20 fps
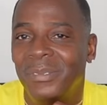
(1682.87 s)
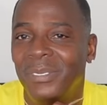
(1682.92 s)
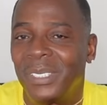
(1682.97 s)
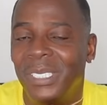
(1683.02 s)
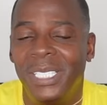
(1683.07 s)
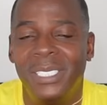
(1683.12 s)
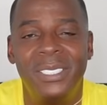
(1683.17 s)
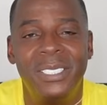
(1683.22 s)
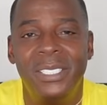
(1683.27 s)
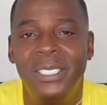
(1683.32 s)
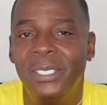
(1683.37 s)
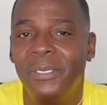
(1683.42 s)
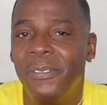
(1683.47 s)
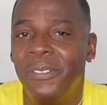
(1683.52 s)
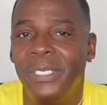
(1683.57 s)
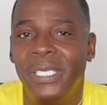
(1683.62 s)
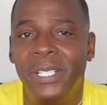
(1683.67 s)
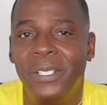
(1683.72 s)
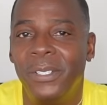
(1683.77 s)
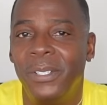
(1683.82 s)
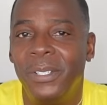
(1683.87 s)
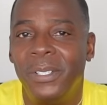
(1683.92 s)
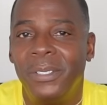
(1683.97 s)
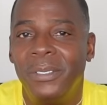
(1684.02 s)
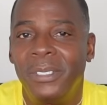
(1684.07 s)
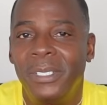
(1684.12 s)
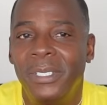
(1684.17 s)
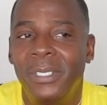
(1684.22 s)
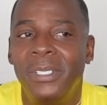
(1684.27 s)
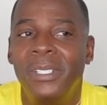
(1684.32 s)
Nothing different at
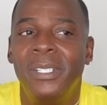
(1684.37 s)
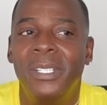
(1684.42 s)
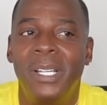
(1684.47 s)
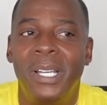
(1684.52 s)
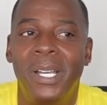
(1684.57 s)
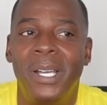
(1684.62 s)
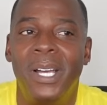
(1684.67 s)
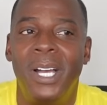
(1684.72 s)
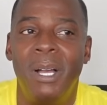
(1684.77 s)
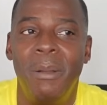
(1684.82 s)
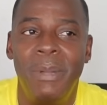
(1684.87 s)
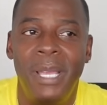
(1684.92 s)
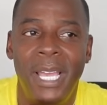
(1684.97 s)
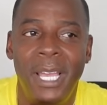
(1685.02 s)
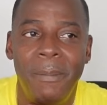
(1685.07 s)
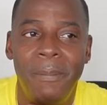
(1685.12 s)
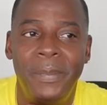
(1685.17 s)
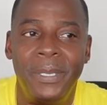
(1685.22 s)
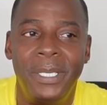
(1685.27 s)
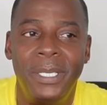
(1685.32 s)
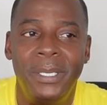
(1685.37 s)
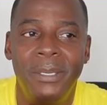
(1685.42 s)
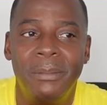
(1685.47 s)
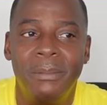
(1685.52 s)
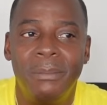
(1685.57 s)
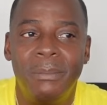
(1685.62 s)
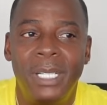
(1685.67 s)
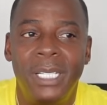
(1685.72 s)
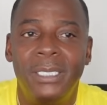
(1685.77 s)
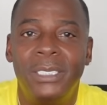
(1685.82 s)
all. I'm happy.
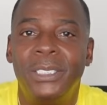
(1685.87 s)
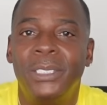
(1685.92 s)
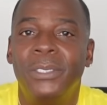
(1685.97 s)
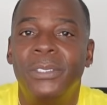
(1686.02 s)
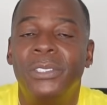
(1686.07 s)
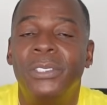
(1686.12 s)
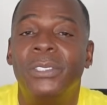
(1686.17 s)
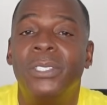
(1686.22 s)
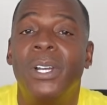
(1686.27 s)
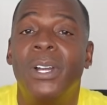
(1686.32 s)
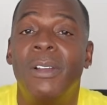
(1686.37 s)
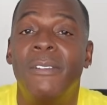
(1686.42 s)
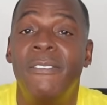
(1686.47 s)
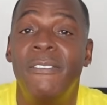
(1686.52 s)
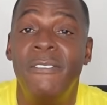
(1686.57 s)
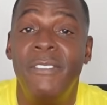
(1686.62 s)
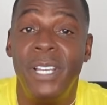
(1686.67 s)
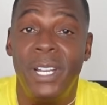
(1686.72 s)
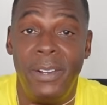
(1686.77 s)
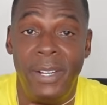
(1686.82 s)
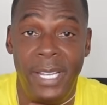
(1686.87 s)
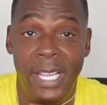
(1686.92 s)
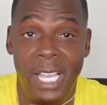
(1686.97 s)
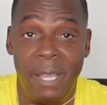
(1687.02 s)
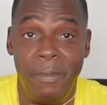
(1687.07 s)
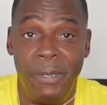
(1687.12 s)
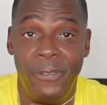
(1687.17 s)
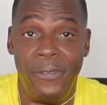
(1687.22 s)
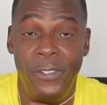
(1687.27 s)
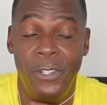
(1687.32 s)
My children are very
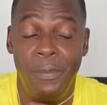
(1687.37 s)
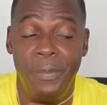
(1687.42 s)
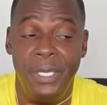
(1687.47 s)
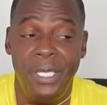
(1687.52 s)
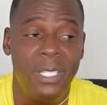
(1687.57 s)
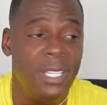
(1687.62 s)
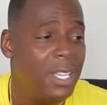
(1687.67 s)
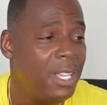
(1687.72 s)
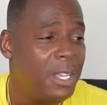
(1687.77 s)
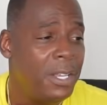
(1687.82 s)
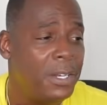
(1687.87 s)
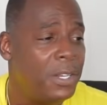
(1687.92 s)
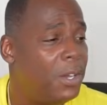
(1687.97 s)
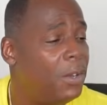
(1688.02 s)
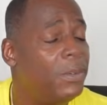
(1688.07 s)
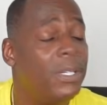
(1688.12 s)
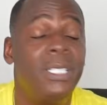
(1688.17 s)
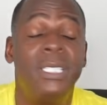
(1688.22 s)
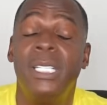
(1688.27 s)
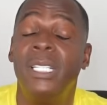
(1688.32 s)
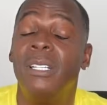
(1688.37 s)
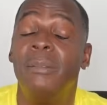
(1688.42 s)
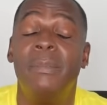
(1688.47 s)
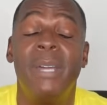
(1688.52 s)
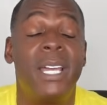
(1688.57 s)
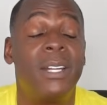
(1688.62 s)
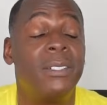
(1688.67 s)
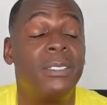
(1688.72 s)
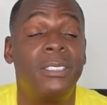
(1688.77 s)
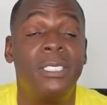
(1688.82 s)
happy for me. The only thing that
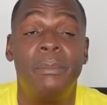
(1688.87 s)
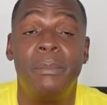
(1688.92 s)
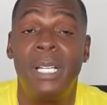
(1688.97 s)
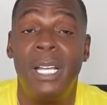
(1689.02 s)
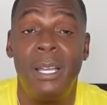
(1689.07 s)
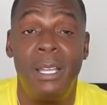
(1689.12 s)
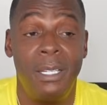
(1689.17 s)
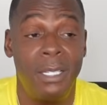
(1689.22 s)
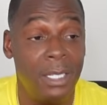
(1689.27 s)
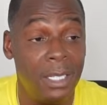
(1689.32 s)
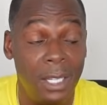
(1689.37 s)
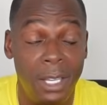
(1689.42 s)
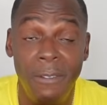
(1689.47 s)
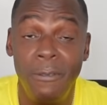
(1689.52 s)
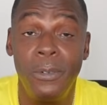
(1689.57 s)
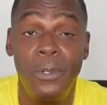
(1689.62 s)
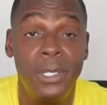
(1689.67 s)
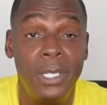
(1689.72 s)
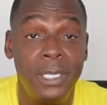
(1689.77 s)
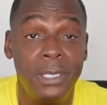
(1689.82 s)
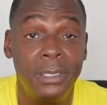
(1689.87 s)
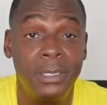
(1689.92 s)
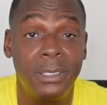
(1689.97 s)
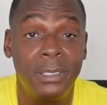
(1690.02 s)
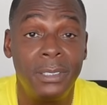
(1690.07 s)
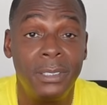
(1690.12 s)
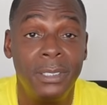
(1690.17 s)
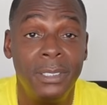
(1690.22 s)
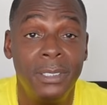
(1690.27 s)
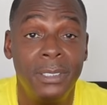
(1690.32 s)
matters to my loved
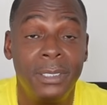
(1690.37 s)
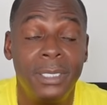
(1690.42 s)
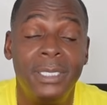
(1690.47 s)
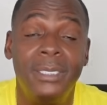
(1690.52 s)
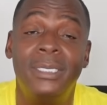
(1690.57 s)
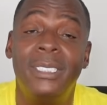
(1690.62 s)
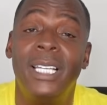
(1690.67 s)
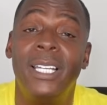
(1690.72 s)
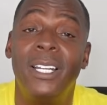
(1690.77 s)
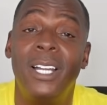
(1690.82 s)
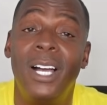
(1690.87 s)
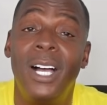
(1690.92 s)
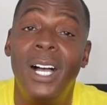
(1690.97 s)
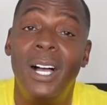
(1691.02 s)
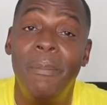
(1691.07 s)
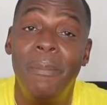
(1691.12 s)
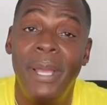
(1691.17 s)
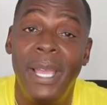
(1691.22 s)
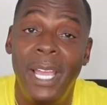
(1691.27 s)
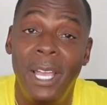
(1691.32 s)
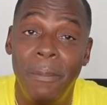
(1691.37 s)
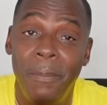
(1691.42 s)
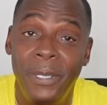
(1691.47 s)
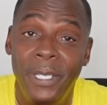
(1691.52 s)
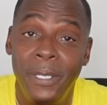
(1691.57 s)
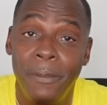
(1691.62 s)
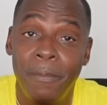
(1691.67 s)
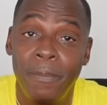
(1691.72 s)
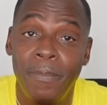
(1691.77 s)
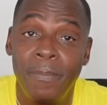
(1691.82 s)
ones is that I'm
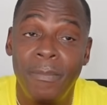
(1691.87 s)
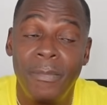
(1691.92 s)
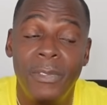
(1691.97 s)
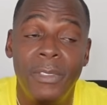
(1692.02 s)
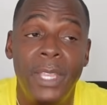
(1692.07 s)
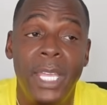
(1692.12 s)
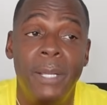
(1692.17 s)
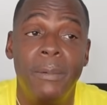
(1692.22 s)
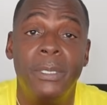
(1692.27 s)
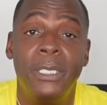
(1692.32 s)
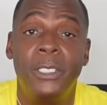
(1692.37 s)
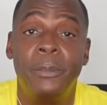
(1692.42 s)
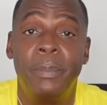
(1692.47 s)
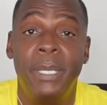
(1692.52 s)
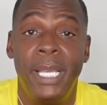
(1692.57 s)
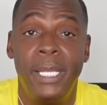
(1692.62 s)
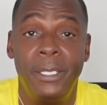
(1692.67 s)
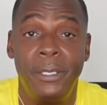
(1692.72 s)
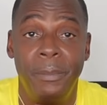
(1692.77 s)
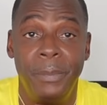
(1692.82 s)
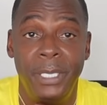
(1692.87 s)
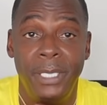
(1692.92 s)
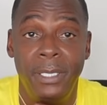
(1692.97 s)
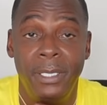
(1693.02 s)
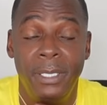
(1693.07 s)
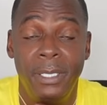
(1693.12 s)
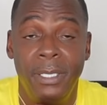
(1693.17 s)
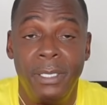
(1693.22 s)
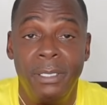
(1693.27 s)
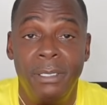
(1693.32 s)
happy. They respect
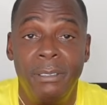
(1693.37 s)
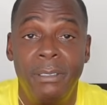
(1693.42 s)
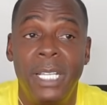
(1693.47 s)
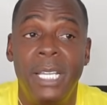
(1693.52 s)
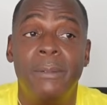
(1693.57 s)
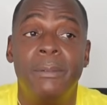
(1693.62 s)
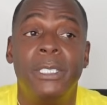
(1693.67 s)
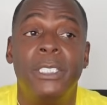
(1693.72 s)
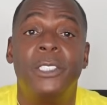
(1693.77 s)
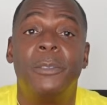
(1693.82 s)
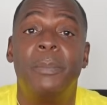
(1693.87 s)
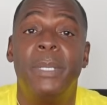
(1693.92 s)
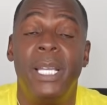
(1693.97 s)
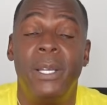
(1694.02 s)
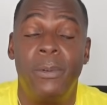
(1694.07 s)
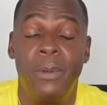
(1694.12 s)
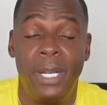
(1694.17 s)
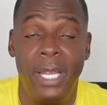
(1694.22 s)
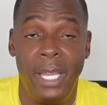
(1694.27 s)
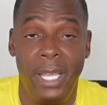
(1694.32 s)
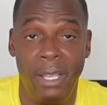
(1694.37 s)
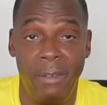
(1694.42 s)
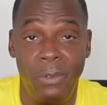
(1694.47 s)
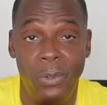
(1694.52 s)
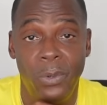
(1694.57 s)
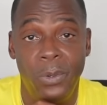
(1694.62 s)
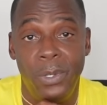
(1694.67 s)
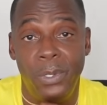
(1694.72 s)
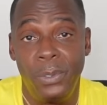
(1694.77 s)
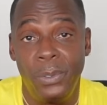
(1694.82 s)
me. They respect what I have
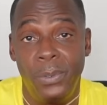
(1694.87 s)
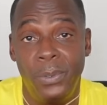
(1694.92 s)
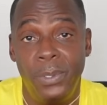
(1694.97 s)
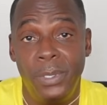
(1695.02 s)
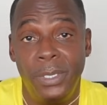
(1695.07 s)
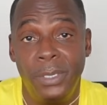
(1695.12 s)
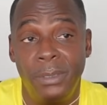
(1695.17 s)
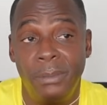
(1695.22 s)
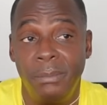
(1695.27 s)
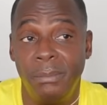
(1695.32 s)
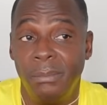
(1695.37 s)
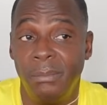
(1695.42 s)
going on.